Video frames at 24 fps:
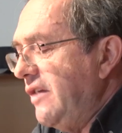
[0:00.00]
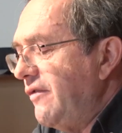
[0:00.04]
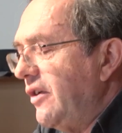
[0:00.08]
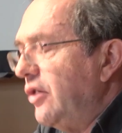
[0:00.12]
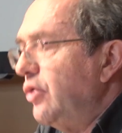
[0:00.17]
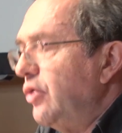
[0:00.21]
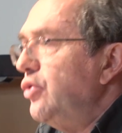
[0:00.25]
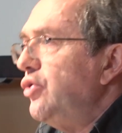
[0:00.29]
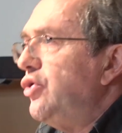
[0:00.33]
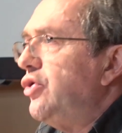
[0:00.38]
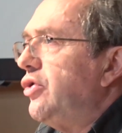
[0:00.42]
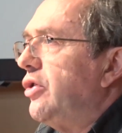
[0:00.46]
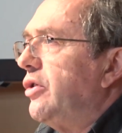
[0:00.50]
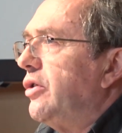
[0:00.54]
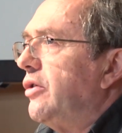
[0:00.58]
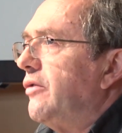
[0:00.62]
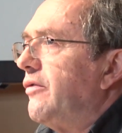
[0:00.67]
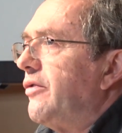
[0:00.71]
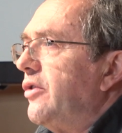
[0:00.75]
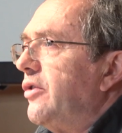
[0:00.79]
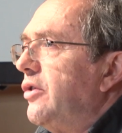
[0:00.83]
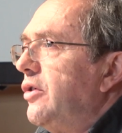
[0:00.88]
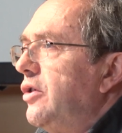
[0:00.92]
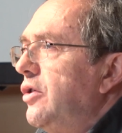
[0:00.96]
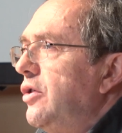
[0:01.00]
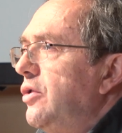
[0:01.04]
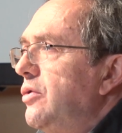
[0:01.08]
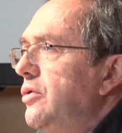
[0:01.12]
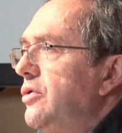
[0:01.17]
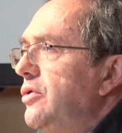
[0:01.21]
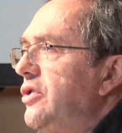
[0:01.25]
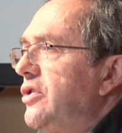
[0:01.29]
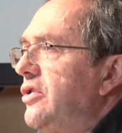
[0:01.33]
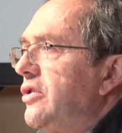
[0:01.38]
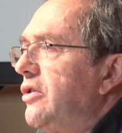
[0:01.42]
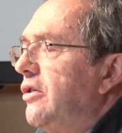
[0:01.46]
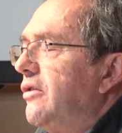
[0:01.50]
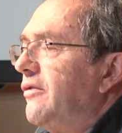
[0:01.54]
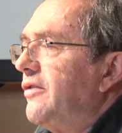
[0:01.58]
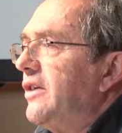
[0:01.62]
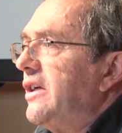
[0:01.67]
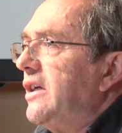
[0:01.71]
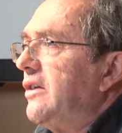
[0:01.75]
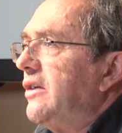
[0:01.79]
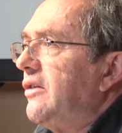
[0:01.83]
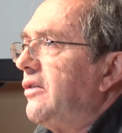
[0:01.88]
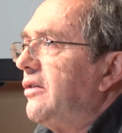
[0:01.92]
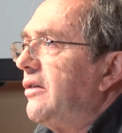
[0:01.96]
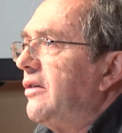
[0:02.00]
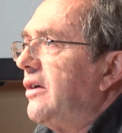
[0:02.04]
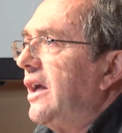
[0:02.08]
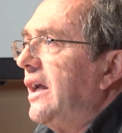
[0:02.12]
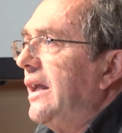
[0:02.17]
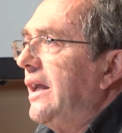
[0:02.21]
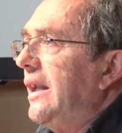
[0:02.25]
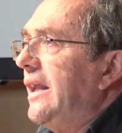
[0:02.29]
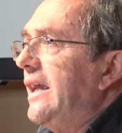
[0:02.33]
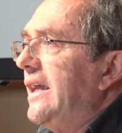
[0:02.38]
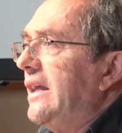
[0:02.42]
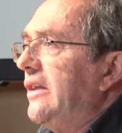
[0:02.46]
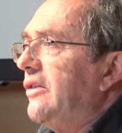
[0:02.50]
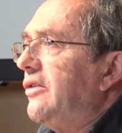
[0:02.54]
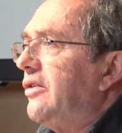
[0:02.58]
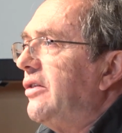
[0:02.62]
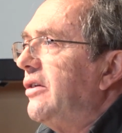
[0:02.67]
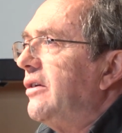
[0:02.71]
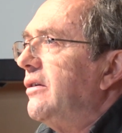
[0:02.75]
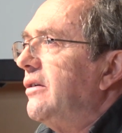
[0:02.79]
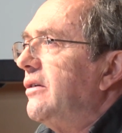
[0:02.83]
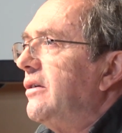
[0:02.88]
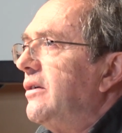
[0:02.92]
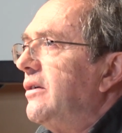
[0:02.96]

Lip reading: evolution of the new Soviet elite,